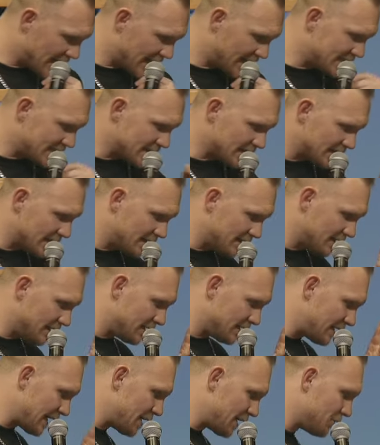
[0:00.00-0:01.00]
and he said,
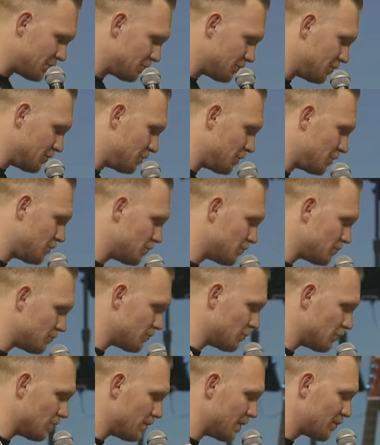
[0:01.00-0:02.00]
Daniel, you know,
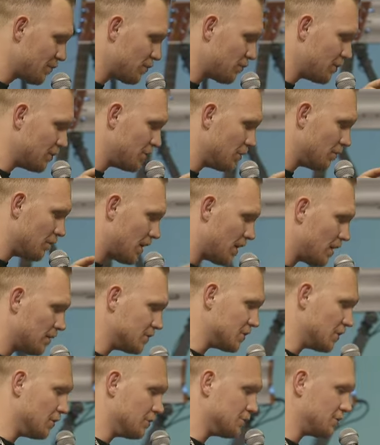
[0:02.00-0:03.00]
you remember when your
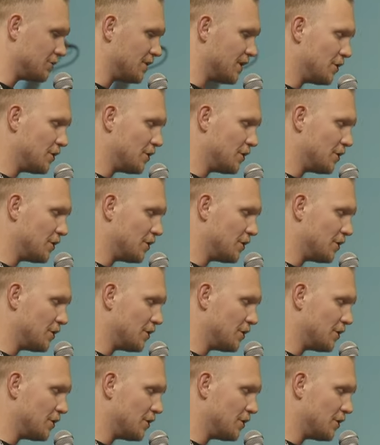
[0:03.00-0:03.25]
mom told you